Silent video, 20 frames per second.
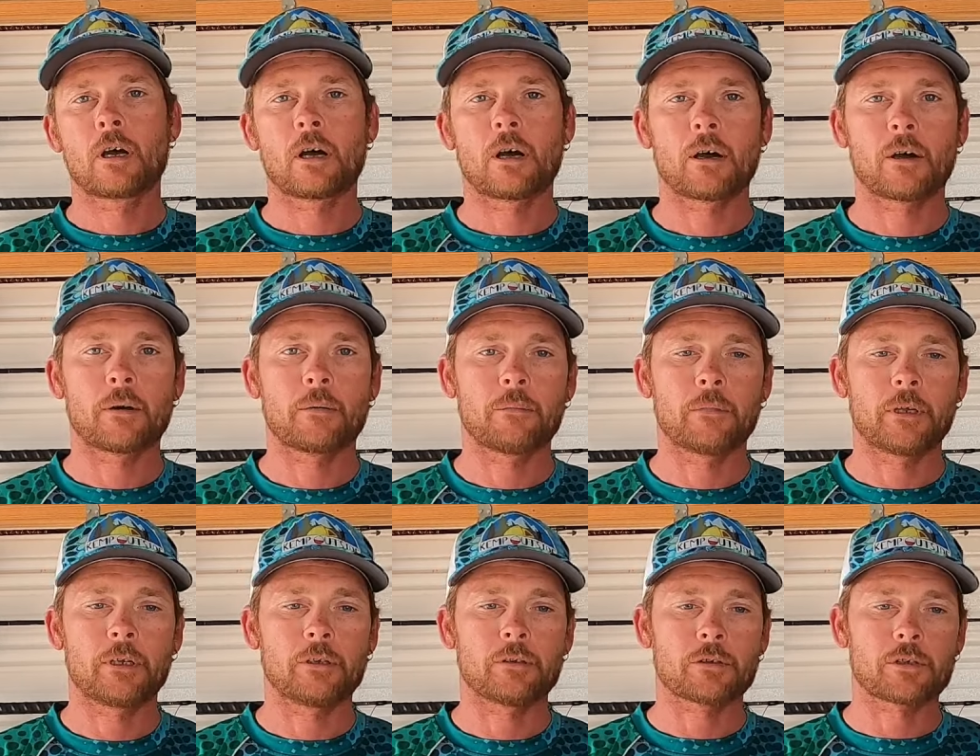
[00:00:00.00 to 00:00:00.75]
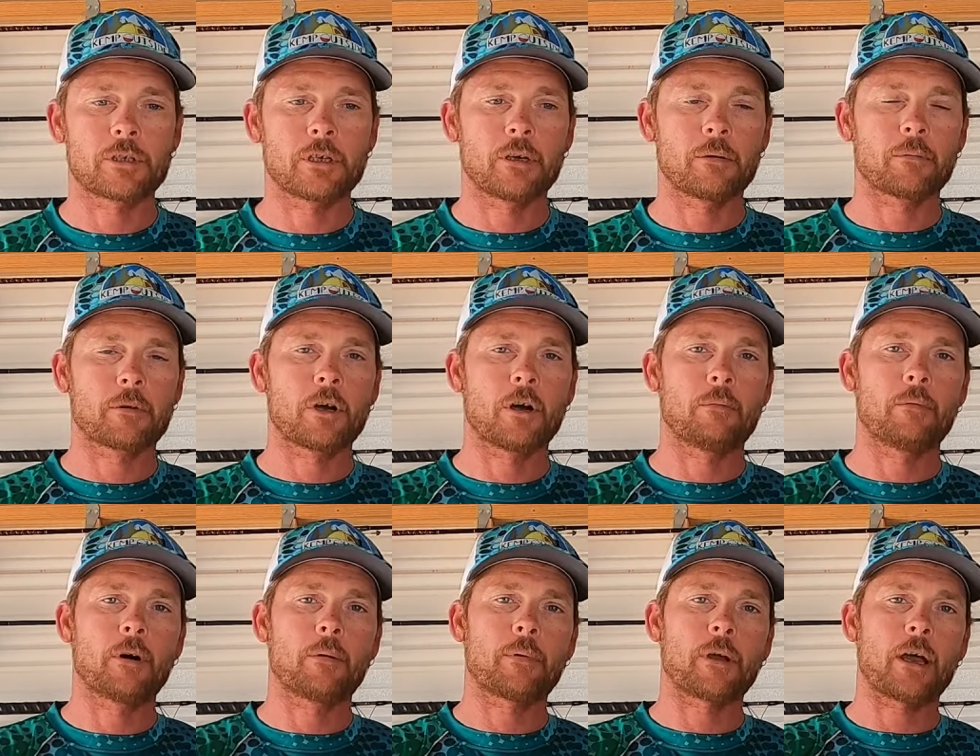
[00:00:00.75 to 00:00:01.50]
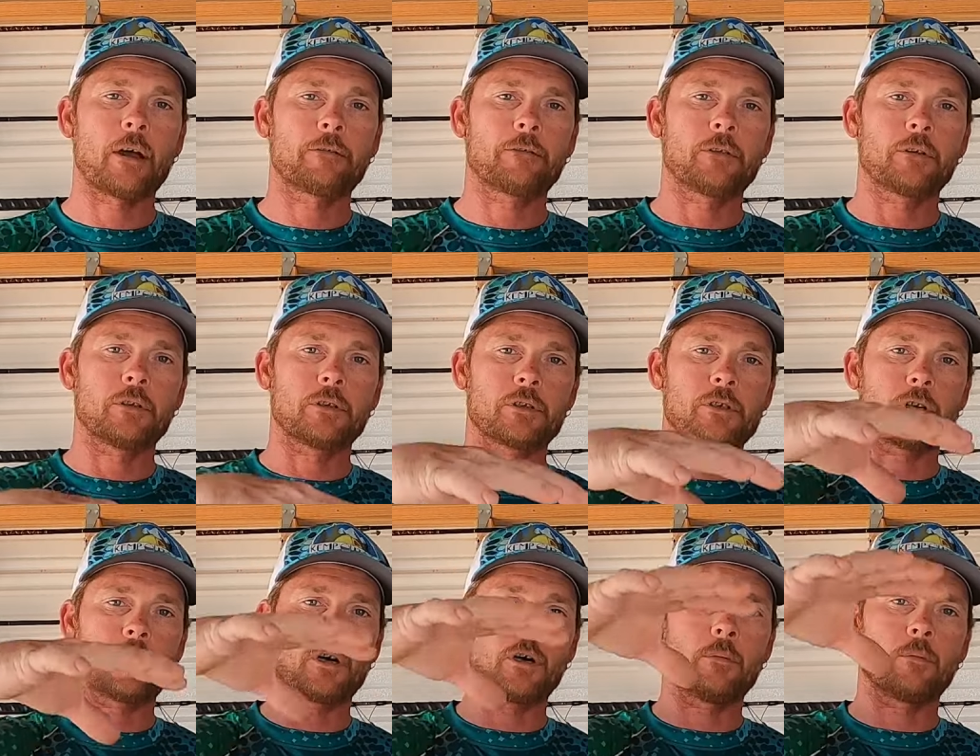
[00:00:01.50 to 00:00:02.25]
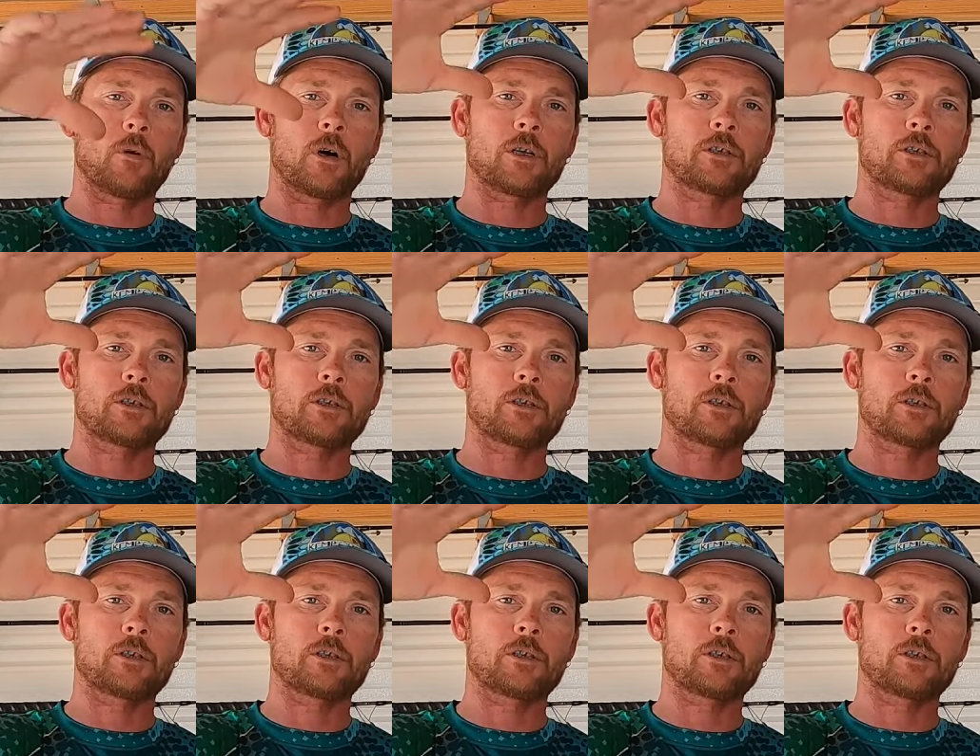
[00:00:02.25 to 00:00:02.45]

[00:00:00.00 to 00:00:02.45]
And you'll see them come up after the chum.